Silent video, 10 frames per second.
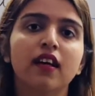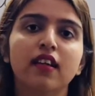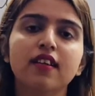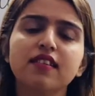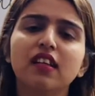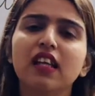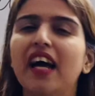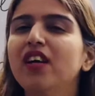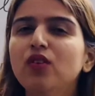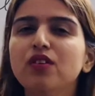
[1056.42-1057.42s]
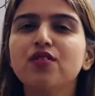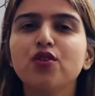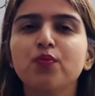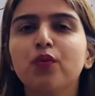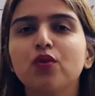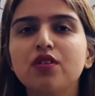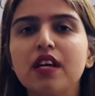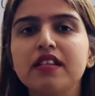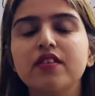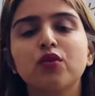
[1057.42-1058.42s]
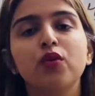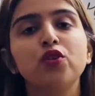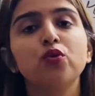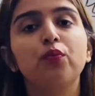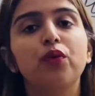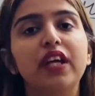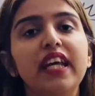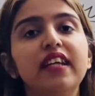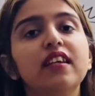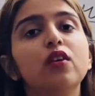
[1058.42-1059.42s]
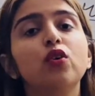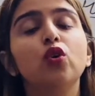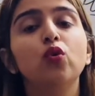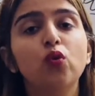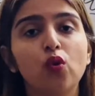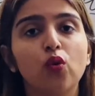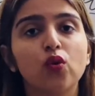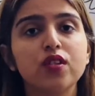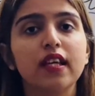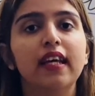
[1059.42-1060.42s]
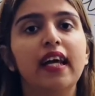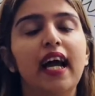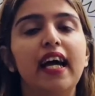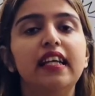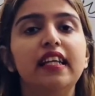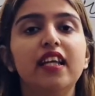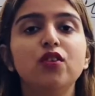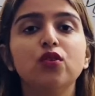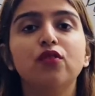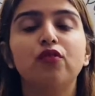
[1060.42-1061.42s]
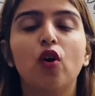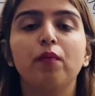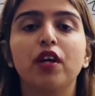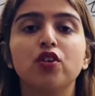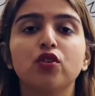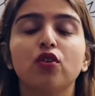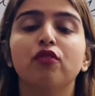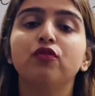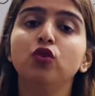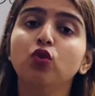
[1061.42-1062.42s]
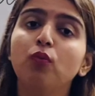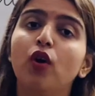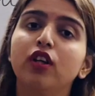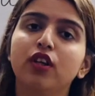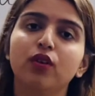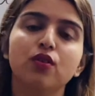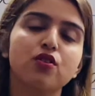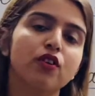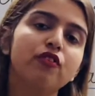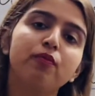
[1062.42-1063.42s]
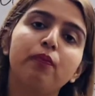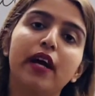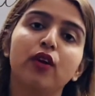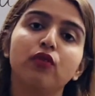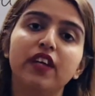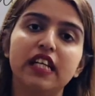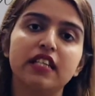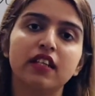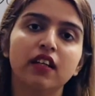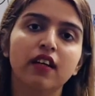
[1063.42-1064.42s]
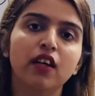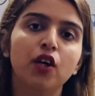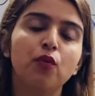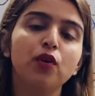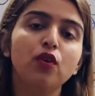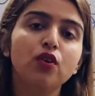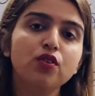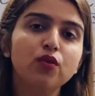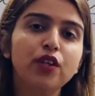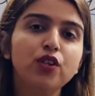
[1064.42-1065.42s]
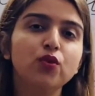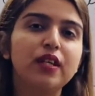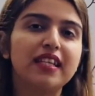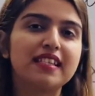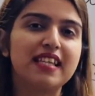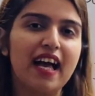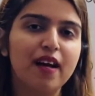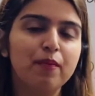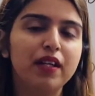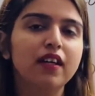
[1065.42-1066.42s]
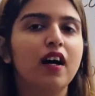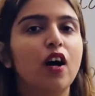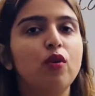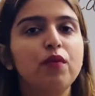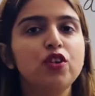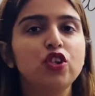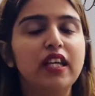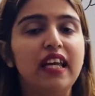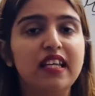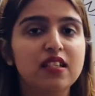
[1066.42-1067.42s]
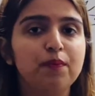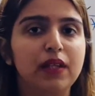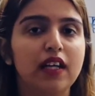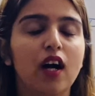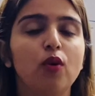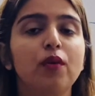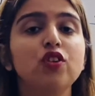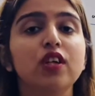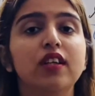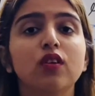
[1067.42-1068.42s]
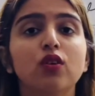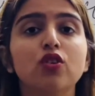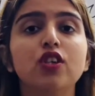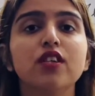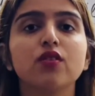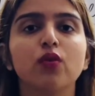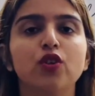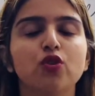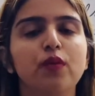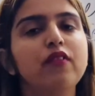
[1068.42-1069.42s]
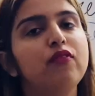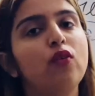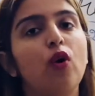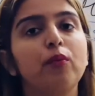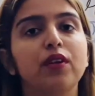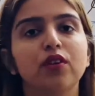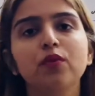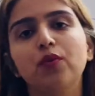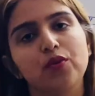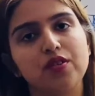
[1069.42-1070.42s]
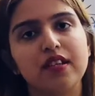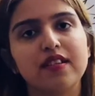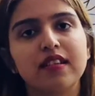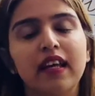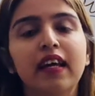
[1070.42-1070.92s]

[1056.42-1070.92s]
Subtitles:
This glycolysis process is going to break down glucose and lead to the formation of 2 molecules of pyruvate. We are also going to examine how much ATP, how much energy is going to be formed in the process.